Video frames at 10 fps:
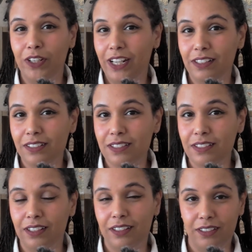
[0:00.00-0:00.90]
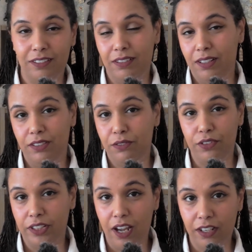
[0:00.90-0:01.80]
else, like a
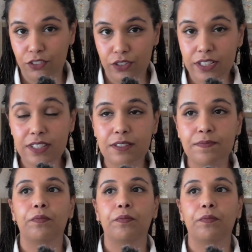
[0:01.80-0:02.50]
different actress.